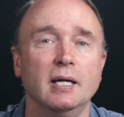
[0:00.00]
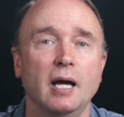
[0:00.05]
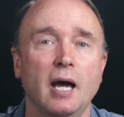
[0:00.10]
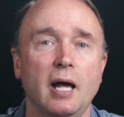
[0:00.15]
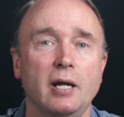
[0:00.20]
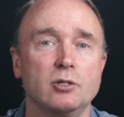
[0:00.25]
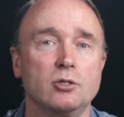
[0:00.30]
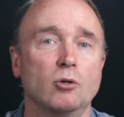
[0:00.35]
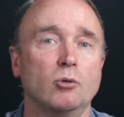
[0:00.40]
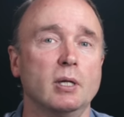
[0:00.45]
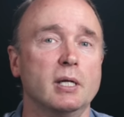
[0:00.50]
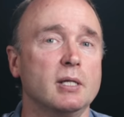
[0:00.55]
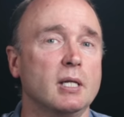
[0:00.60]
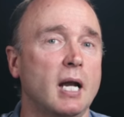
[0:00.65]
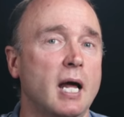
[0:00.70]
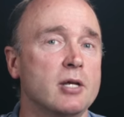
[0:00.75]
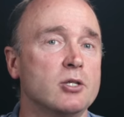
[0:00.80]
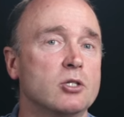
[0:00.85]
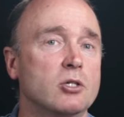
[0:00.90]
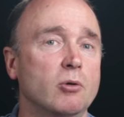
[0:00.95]
And it's only in the
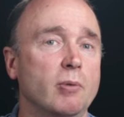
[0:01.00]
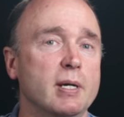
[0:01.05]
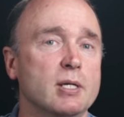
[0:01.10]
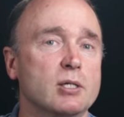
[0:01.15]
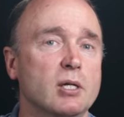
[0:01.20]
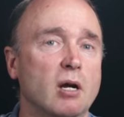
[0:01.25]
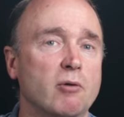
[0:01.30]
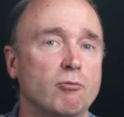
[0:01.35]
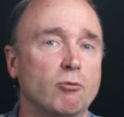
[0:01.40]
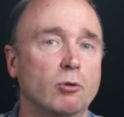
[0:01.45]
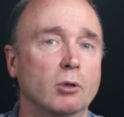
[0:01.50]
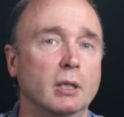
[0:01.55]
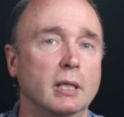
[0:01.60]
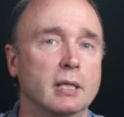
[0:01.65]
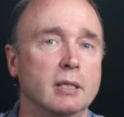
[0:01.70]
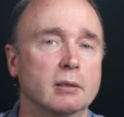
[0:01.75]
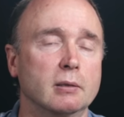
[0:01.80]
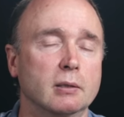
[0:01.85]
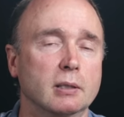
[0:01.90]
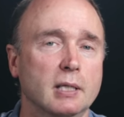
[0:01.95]
last 2 weeks that I've
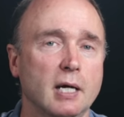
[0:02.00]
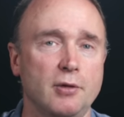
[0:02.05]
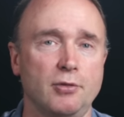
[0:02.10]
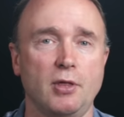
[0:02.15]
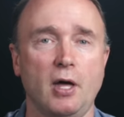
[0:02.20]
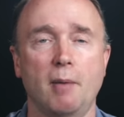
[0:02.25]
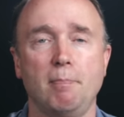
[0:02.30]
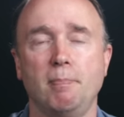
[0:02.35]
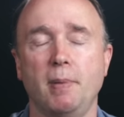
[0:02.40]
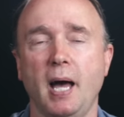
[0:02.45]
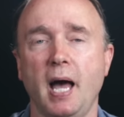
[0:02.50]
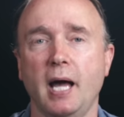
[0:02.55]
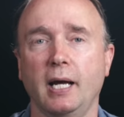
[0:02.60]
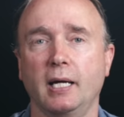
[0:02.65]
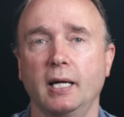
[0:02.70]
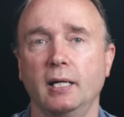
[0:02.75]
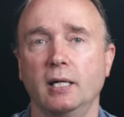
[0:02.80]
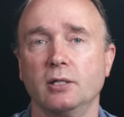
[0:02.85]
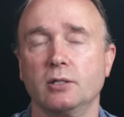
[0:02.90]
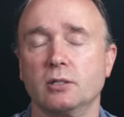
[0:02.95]
really cut that
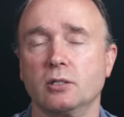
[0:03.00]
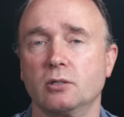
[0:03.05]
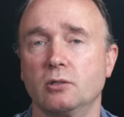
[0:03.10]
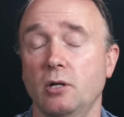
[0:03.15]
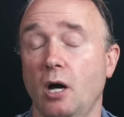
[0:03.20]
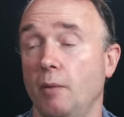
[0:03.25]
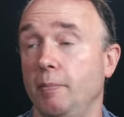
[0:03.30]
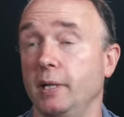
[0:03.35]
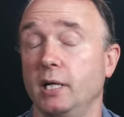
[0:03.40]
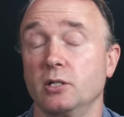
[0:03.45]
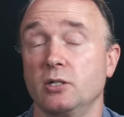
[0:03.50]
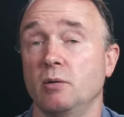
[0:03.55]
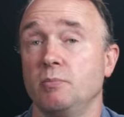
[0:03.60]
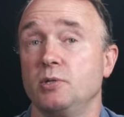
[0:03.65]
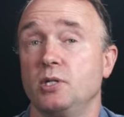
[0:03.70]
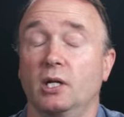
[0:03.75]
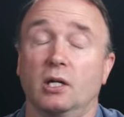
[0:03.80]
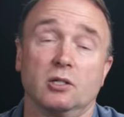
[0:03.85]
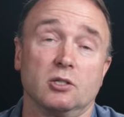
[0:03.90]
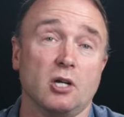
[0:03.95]
back. And it's not because I'm
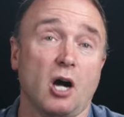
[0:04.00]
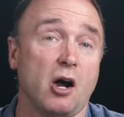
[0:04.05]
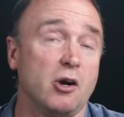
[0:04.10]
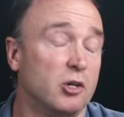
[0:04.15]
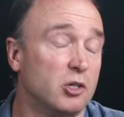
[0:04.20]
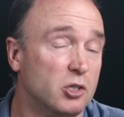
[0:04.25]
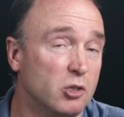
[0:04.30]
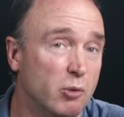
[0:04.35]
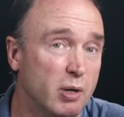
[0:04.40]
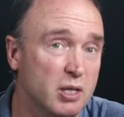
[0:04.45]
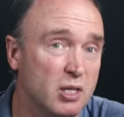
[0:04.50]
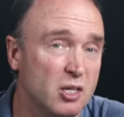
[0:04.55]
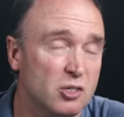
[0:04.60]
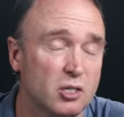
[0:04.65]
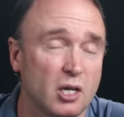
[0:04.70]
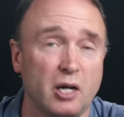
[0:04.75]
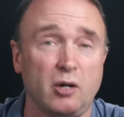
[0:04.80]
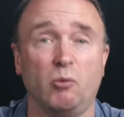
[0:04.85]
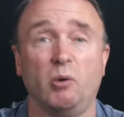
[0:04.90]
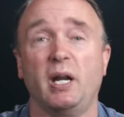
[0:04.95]
sick and tired of doing
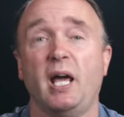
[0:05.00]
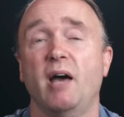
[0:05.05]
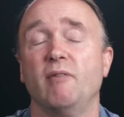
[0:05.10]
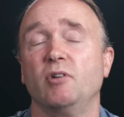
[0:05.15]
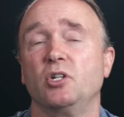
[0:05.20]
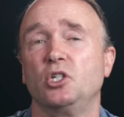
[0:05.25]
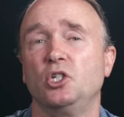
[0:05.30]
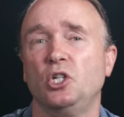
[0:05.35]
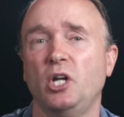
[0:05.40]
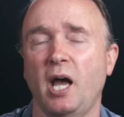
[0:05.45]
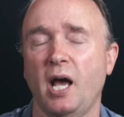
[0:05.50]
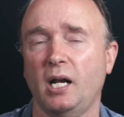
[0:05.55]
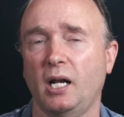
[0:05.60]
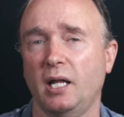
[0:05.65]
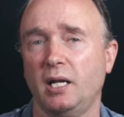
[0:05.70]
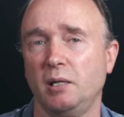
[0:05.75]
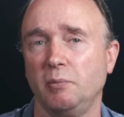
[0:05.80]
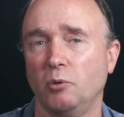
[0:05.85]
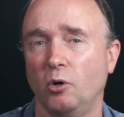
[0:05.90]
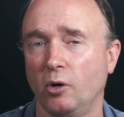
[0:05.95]
this. I don't want to have a channel
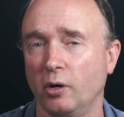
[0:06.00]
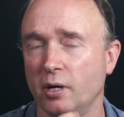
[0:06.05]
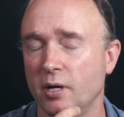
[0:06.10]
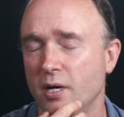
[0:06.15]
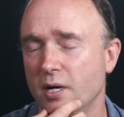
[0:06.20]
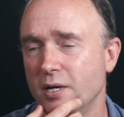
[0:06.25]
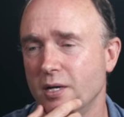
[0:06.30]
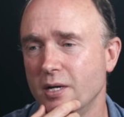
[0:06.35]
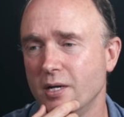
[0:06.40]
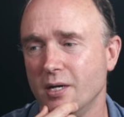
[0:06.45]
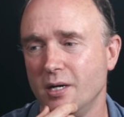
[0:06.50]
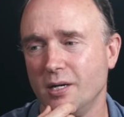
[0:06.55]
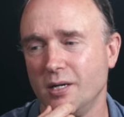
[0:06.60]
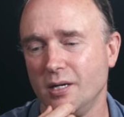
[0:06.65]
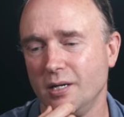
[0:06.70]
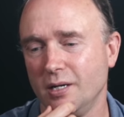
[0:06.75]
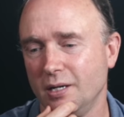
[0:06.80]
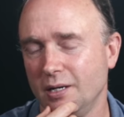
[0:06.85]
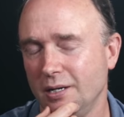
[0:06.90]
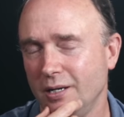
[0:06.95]
anymore.
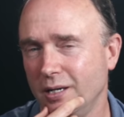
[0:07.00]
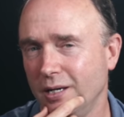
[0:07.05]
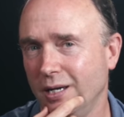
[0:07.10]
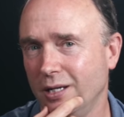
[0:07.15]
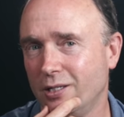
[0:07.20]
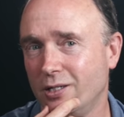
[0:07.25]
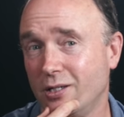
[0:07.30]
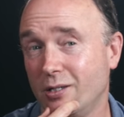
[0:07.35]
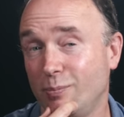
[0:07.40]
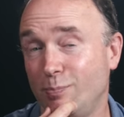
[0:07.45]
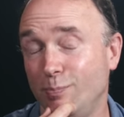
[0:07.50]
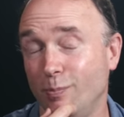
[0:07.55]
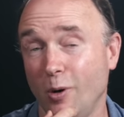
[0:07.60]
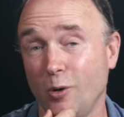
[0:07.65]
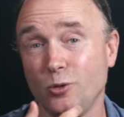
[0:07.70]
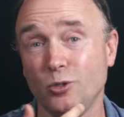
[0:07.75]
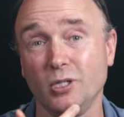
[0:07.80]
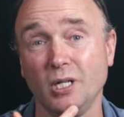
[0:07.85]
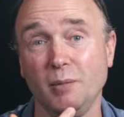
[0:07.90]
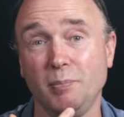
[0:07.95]
It's
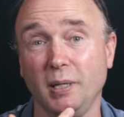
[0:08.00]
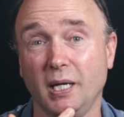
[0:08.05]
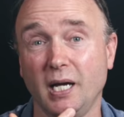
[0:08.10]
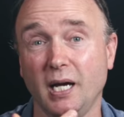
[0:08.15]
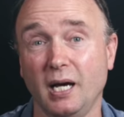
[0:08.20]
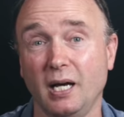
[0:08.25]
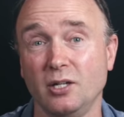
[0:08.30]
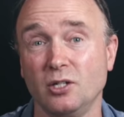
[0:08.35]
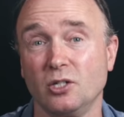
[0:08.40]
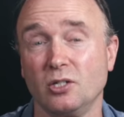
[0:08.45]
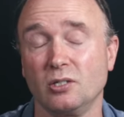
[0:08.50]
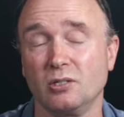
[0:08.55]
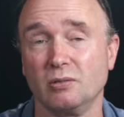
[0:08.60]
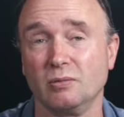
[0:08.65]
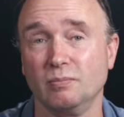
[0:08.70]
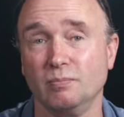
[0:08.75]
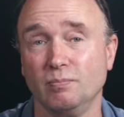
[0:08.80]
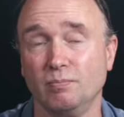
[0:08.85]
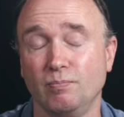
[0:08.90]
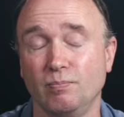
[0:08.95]
mostly because
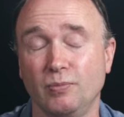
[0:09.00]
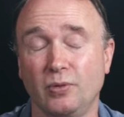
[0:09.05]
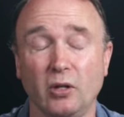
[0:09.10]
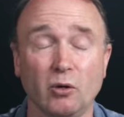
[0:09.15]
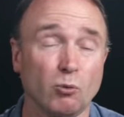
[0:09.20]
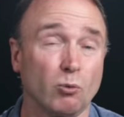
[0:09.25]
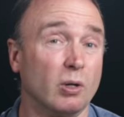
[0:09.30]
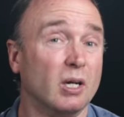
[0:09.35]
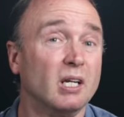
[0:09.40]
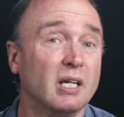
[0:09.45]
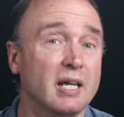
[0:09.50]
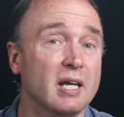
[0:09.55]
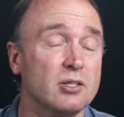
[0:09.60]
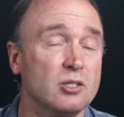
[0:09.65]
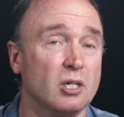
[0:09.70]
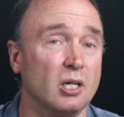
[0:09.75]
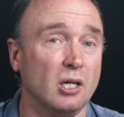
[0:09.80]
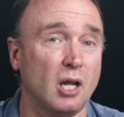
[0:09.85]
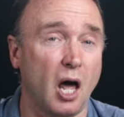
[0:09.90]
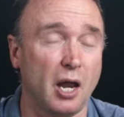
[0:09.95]
there really
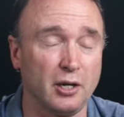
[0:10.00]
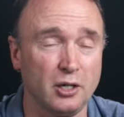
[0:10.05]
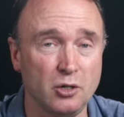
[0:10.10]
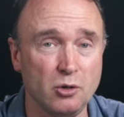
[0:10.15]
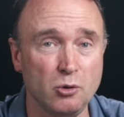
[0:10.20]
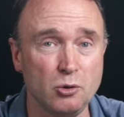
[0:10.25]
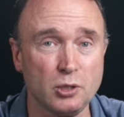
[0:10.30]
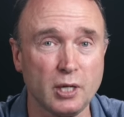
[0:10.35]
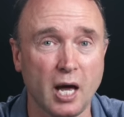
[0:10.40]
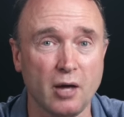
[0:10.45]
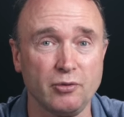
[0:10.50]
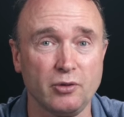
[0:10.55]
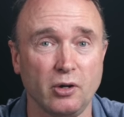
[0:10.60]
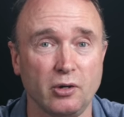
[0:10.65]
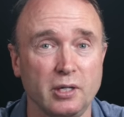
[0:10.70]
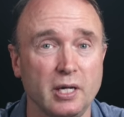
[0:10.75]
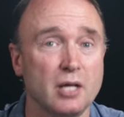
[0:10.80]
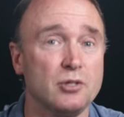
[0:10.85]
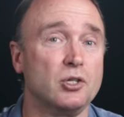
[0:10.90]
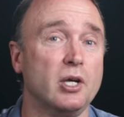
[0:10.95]
isn't a lot of news out there.
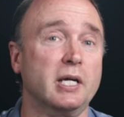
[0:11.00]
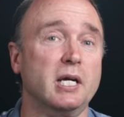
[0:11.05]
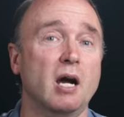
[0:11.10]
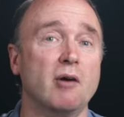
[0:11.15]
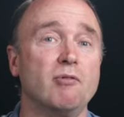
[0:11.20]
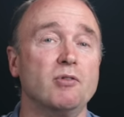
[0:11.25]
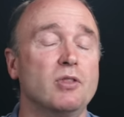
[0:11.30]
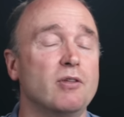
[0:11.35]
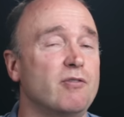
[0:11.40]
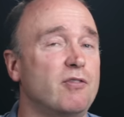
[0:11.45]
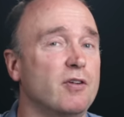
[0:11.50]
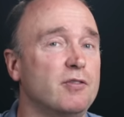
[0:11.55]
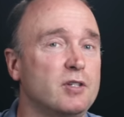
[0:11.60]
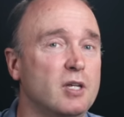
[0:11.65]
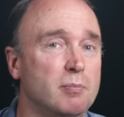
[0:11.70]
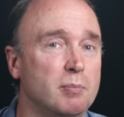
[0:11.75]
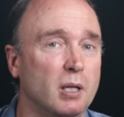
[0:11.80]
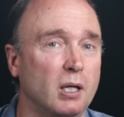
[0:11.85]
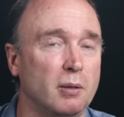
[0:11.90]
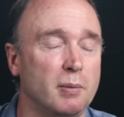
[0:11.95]
Yes, I covered the
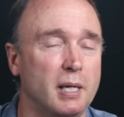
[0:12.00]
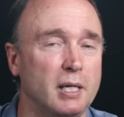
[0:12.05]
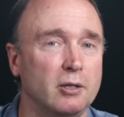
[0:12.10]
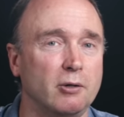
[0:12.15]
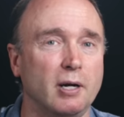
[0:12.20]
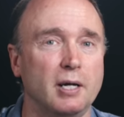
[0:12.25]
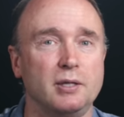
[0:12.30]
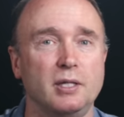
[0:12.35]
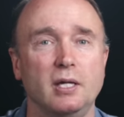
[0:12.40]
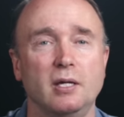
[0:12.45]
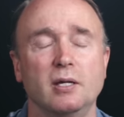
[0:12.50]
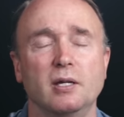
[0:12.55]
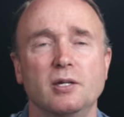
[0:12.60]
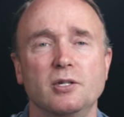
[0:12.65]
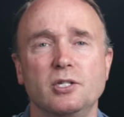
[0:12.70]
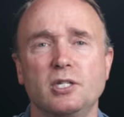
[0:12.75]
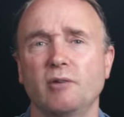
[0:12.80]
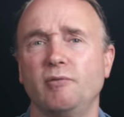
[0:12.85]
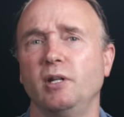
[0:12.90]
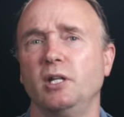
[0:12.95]
50mm and the
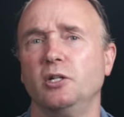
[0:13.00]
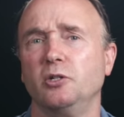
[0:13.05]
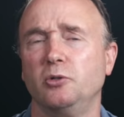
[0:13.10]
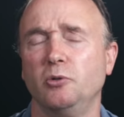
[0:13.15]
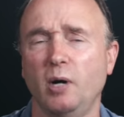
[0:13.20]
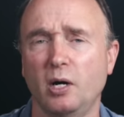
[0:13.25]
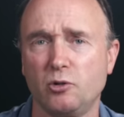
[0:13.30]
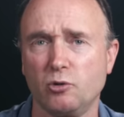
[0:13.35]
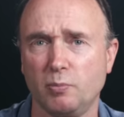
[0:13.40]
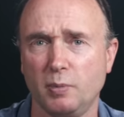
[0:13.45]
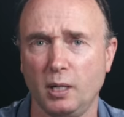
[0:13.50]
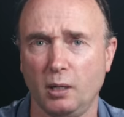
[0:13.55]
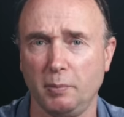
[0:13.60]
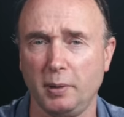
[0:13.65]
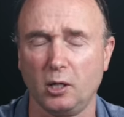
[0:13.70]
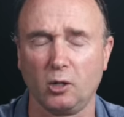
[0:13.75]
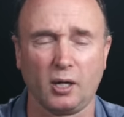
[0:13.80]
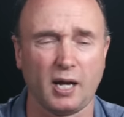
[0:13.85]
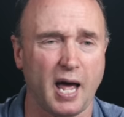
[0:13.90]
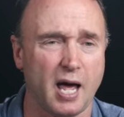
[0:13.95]
70 to
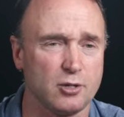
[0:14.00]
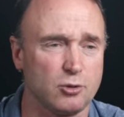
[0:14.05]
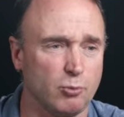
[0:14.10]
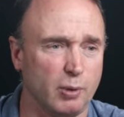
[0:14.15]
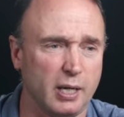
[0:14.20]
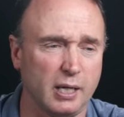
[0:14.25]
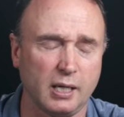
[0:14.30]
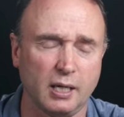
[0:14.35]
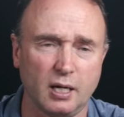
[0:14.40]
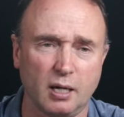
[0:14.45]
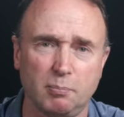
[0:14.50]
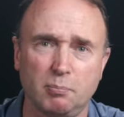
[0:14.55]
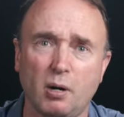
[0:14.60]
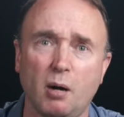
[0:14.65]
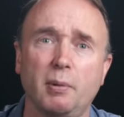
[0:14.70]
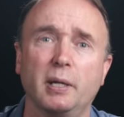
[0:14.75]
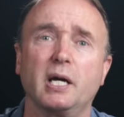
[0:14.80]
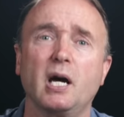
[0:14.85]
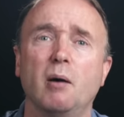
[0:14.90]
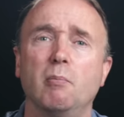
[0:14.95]
200mm last week, and I
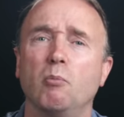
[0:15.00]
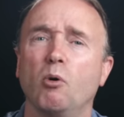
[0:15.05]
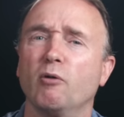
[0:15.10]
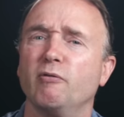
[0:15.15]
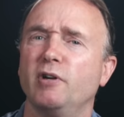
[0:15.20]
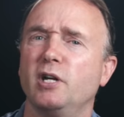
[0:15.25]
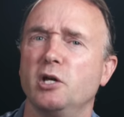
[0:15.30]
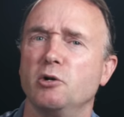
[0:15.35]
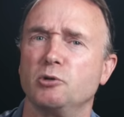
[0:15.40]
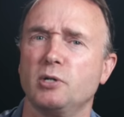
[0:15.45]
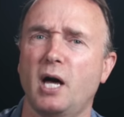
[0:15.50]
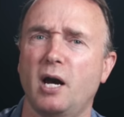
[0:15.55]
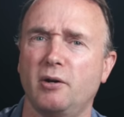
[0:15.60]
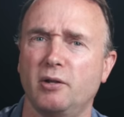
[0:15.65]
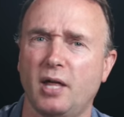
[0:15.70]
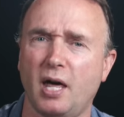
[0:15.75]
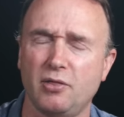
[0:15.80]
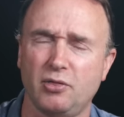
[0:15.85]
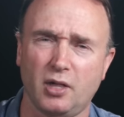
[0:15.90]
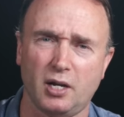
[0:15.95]
probably got more videos out
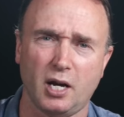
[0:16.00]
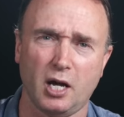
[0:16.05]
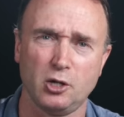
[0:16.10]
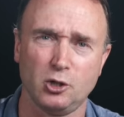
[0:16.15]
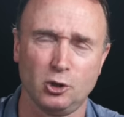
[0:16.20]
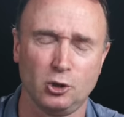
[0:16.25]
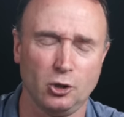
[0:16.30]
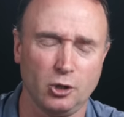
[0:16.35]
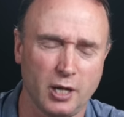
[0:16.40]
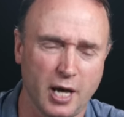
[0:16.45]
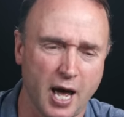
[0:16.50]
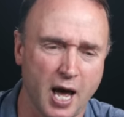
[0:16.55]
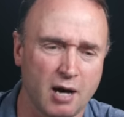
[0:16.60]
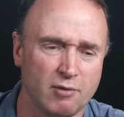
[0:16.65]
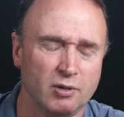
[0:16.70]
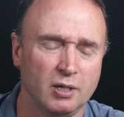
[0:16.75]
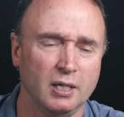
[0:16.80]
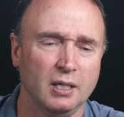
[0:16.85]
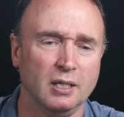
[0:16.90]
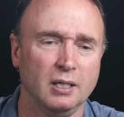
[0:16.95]
of that than I should
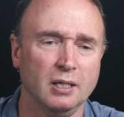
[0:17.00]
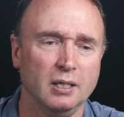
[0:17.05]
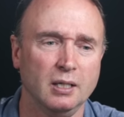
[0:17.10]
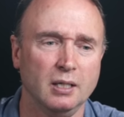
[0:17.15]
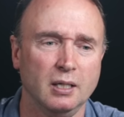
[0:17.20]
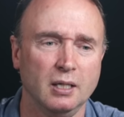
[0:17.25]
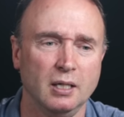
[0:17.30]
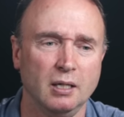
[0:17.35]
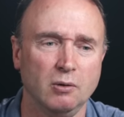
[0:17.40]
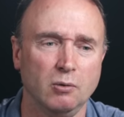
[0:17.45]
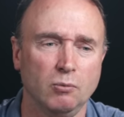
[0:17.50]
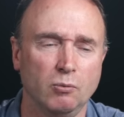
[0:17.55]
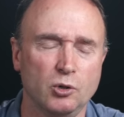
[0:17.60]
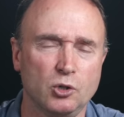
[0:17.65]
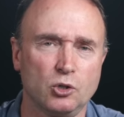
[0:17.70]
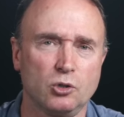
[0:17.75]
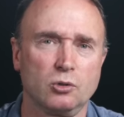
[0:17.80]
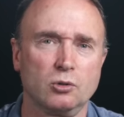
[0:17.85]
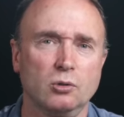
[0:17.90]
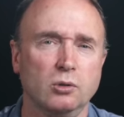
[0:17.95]
have,
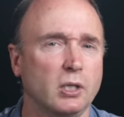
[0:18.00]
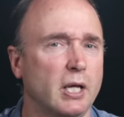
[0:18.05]
which